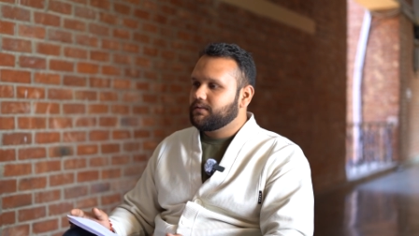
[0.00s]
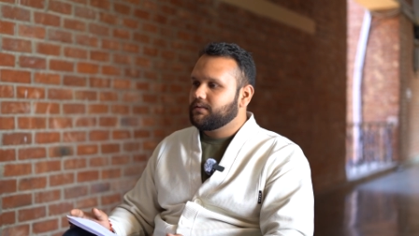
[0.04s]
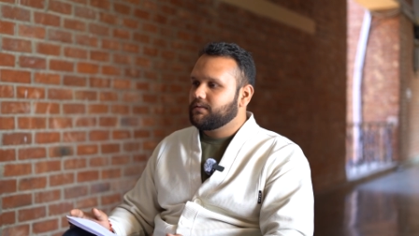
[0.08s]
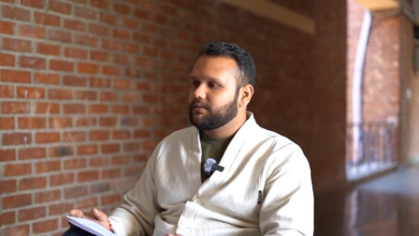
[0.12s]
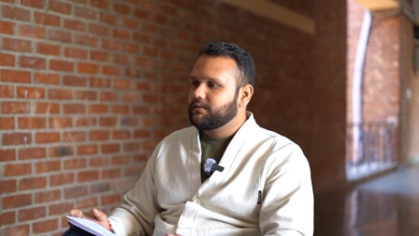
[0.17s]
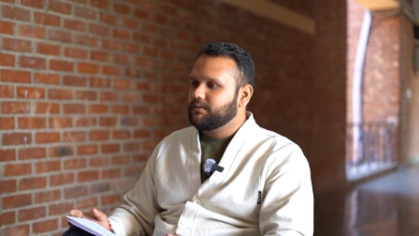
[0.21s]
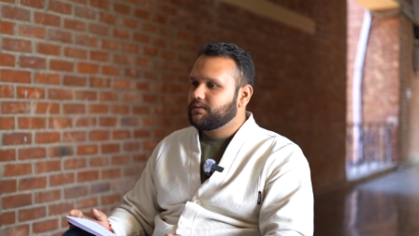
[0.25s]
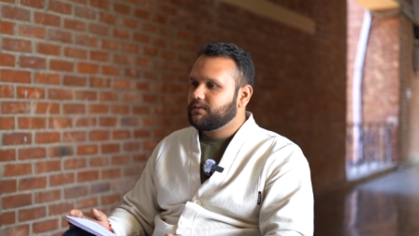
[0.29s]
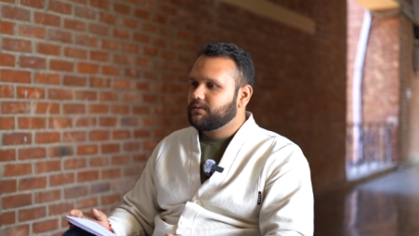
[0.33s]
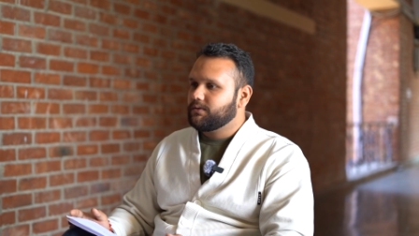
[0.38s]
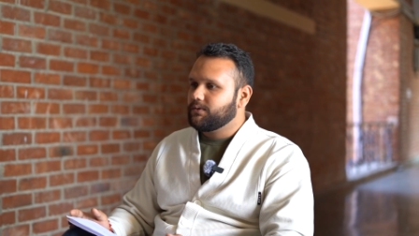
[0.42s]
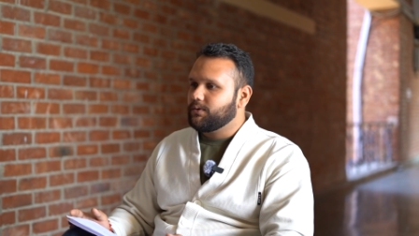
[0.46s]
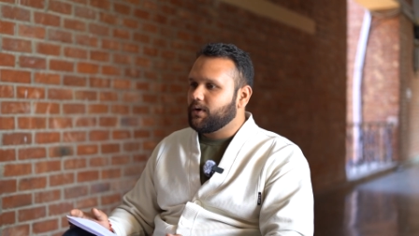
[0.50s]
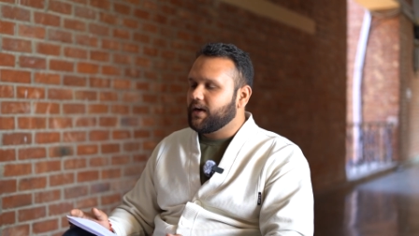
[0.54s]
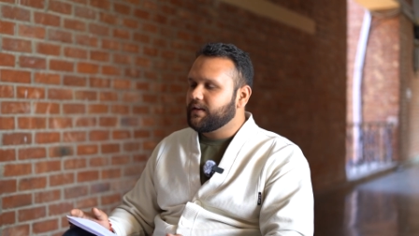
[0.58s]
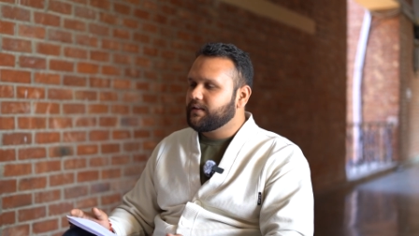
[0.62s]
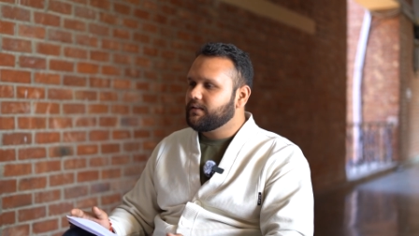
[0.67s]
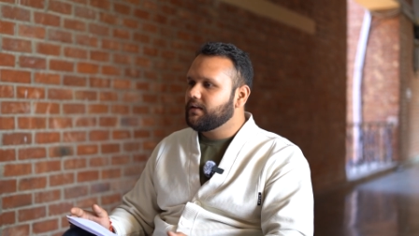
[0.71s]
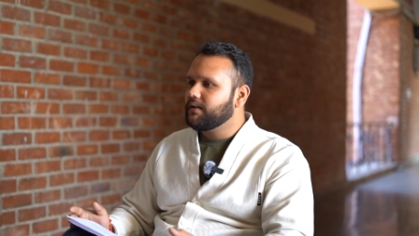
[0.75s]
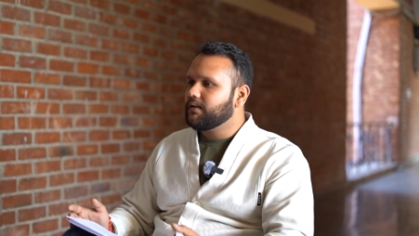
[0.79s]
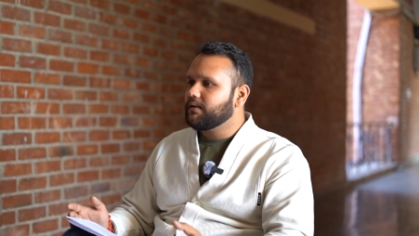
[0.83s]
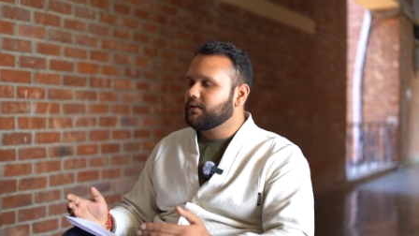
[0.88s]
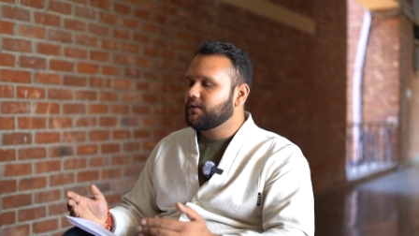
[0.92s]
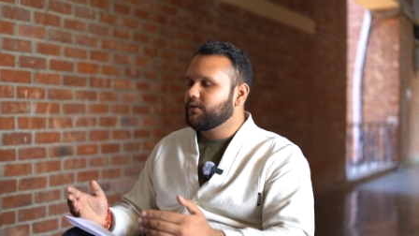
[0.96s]
So I
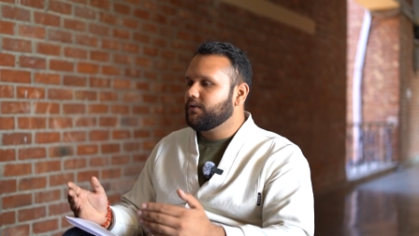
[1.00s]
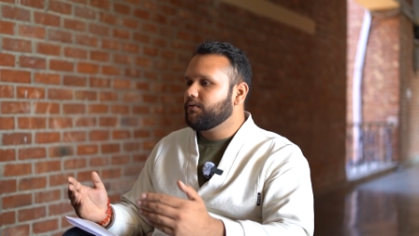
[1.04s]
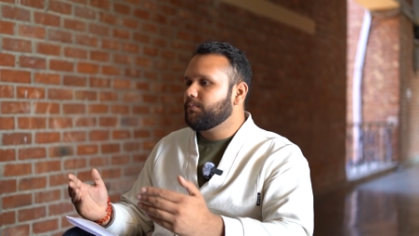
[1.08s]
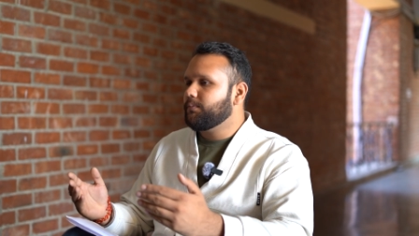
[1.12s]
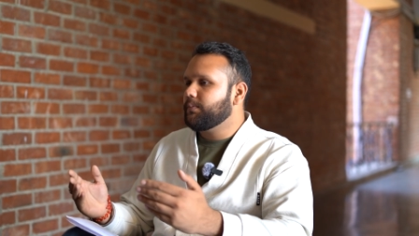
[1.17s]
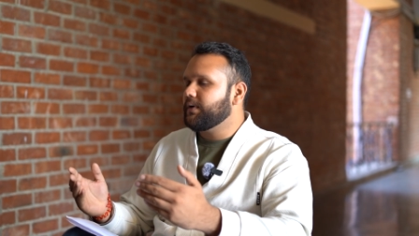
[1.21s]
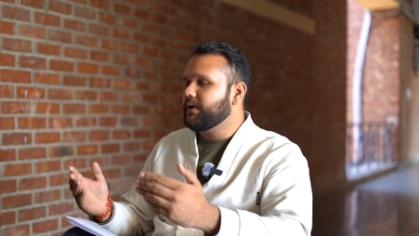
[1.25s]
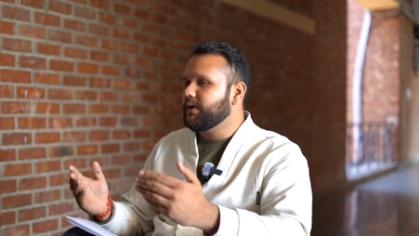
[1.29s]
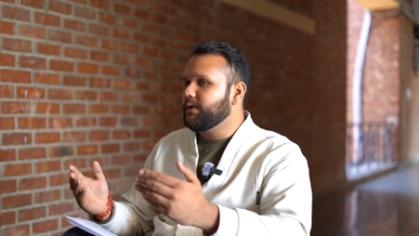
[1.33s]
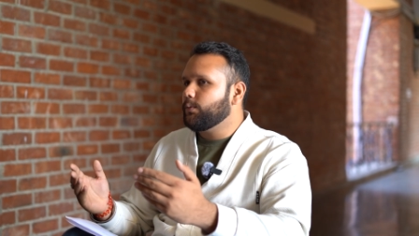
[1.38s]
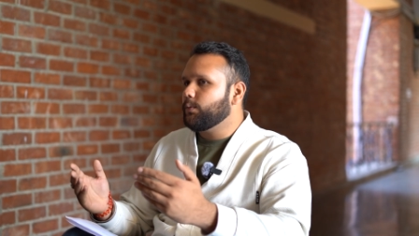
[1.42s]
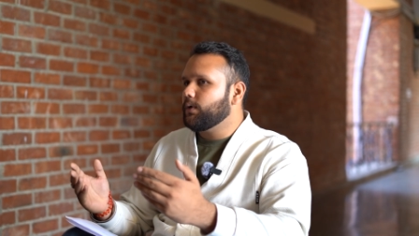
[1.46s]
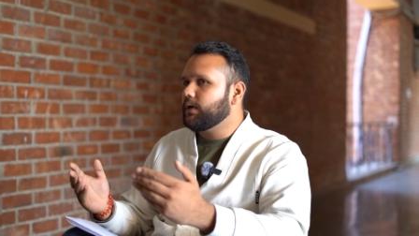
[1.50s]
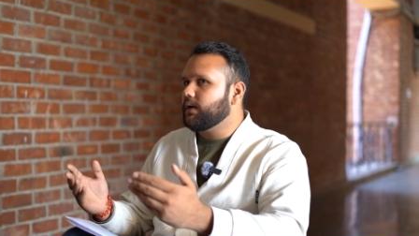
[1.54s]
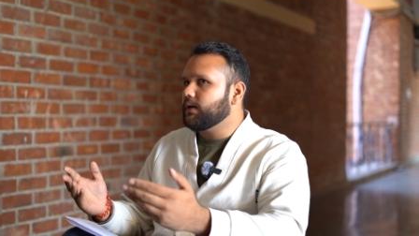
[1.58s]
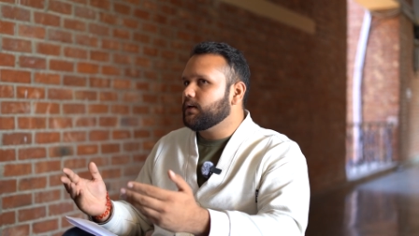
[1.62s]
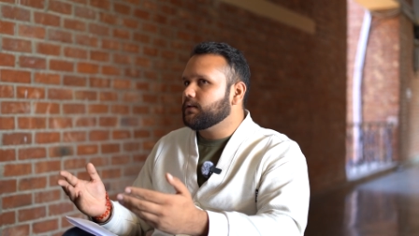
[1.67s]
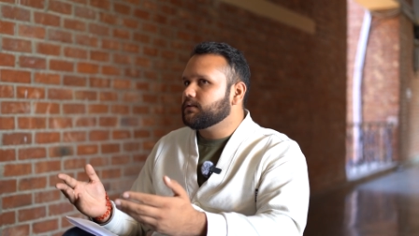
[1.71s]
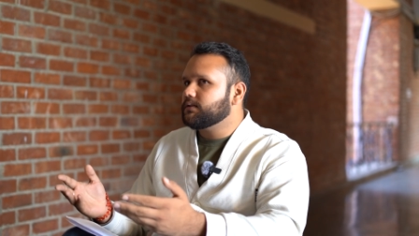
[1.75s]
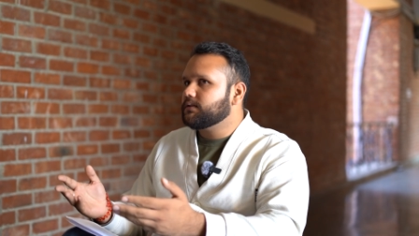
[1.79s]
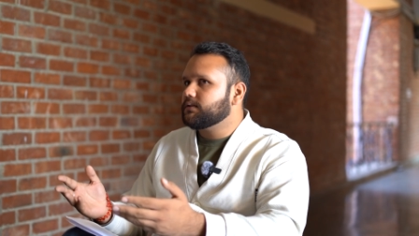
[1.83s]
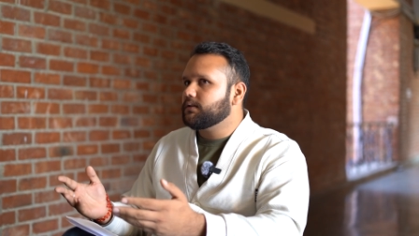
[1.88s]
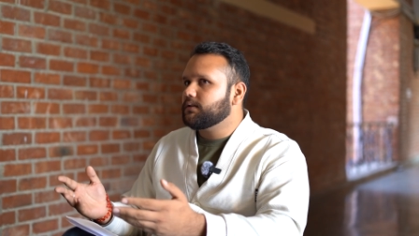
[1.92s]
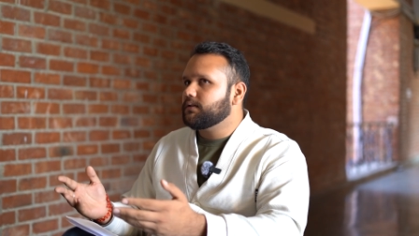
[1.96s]
think you've pretty well
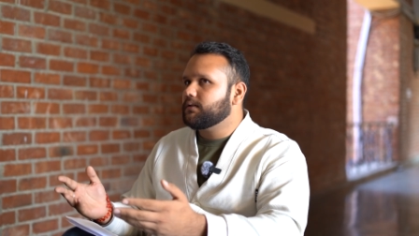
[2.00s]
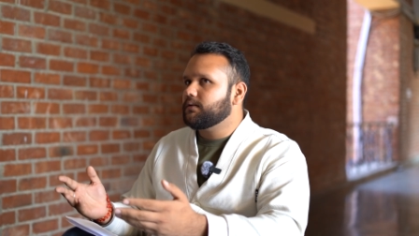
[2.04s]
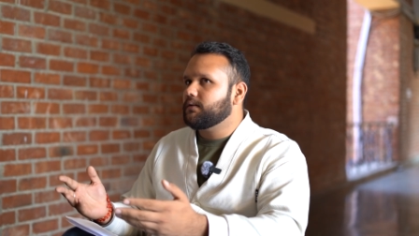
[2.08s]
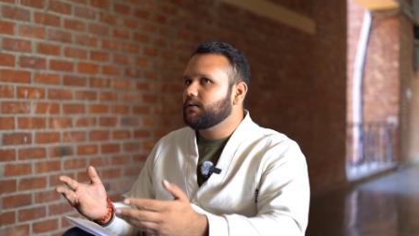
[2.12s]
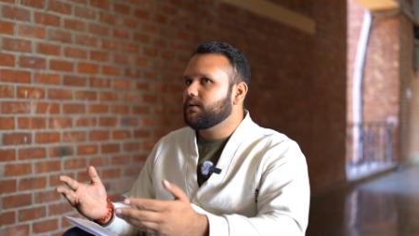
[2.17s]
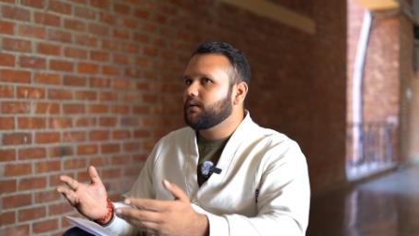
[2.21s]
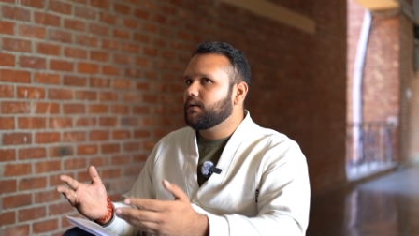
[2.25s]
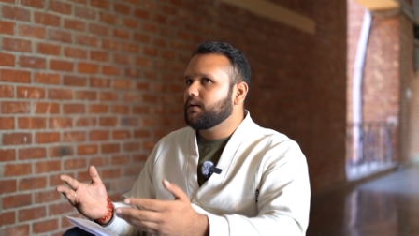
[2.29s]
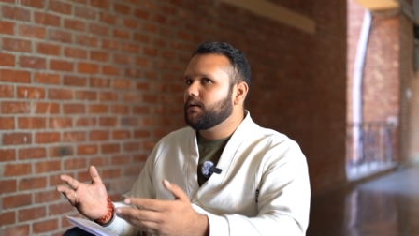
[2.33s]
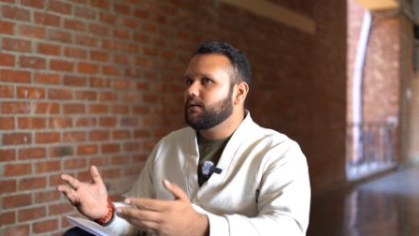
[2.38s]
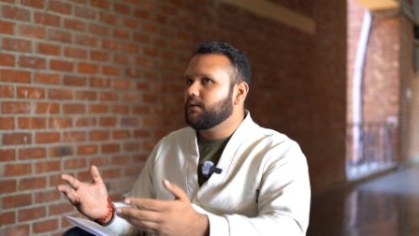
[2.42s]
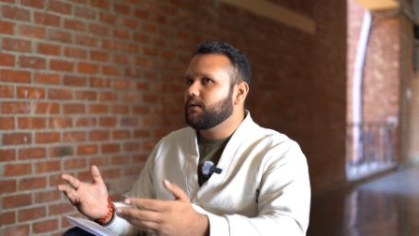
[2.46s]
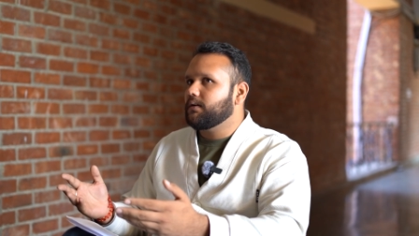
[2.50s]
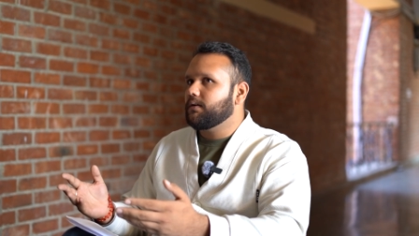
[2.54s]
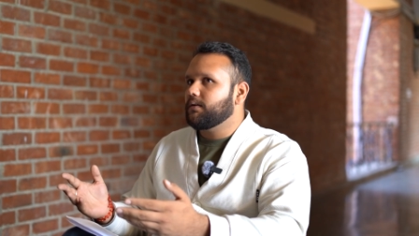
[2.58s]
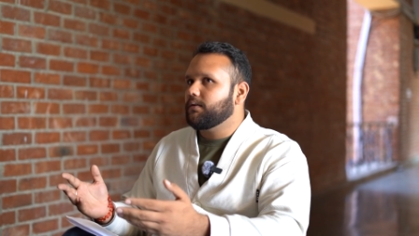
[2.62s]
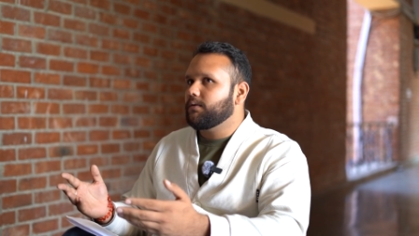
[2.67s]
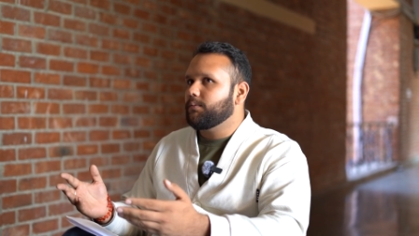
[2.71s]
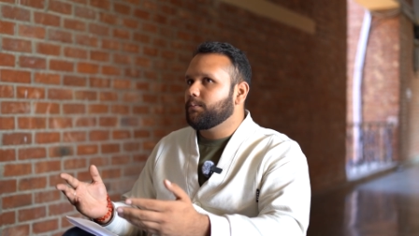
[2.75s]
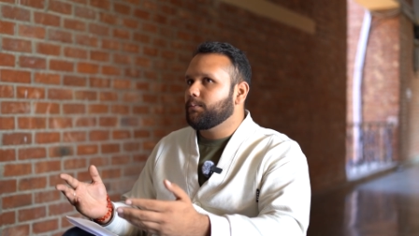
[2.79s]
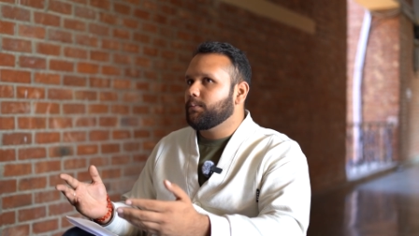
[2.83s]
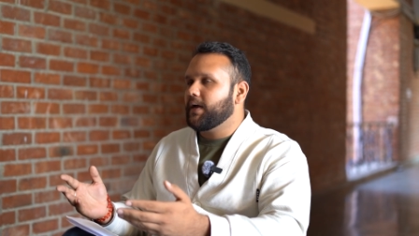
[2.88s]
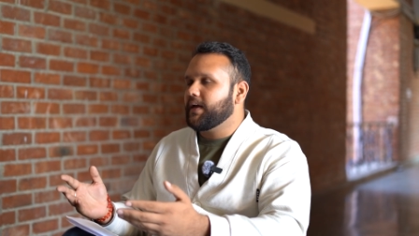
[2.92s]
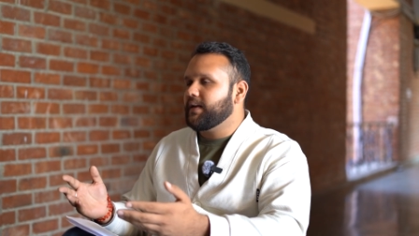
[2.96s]
answered
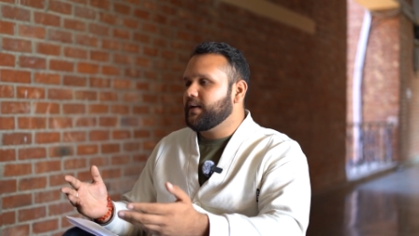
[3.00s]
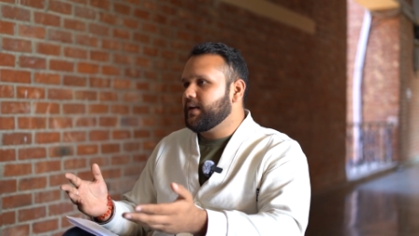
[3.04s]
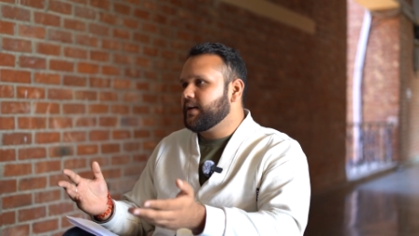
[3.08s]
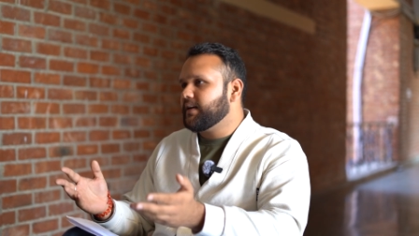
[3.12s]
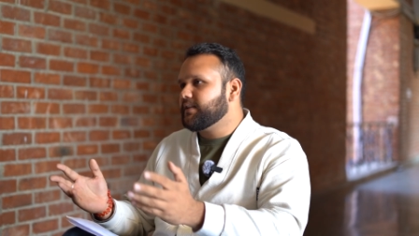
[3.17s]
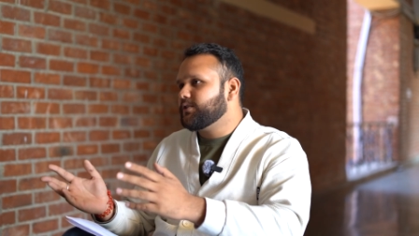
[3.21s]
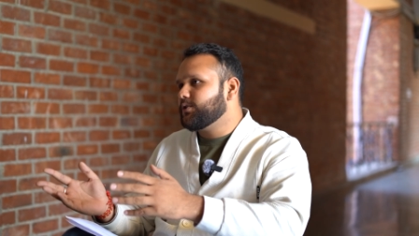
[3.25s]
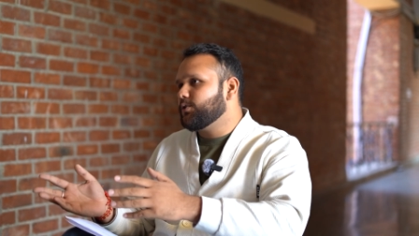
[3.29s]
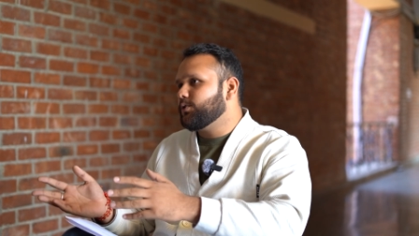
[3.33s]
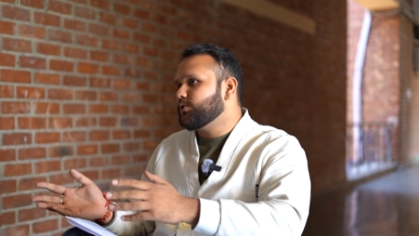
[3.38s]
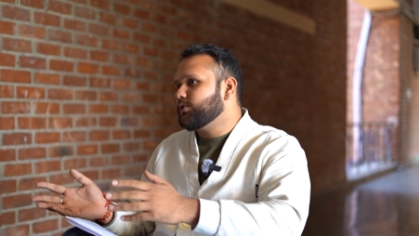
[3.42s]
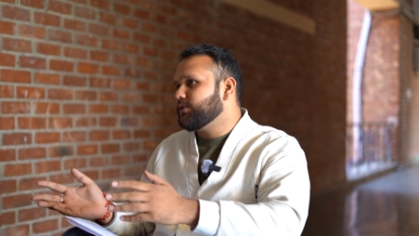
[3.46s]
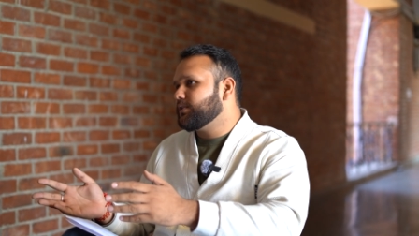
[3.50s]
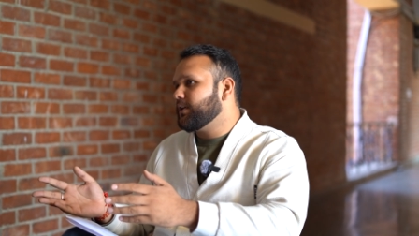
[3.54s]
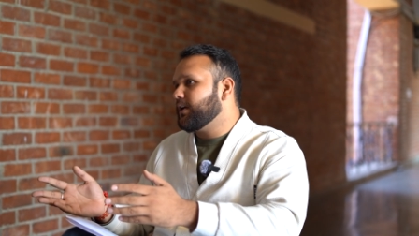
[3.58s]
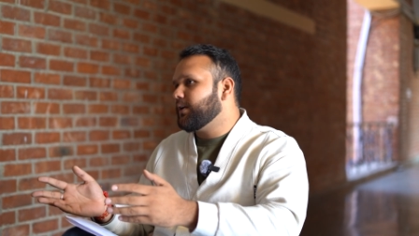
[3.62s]
my next question.